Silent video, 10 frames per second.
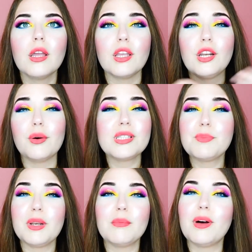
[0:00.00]
it's
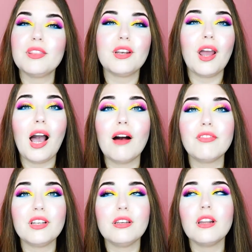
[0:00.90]
been a month and a half
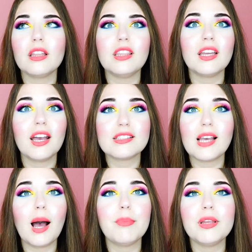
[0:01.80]
and nothing has
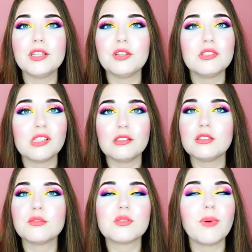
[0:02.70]
happened. You didn't
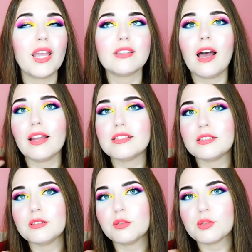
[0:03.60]
lose weight. I
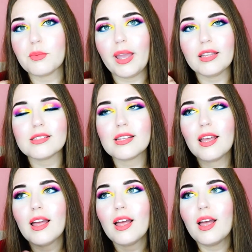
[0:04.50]
didn't lose weight.
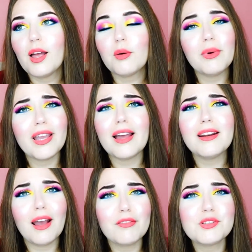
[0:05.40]
We kind
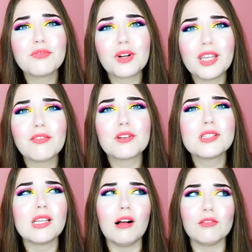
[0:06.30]
of have to forgive
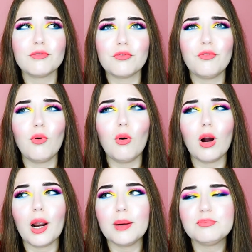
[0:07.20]
ourselves
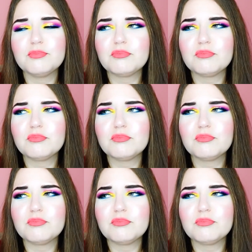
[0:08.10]
for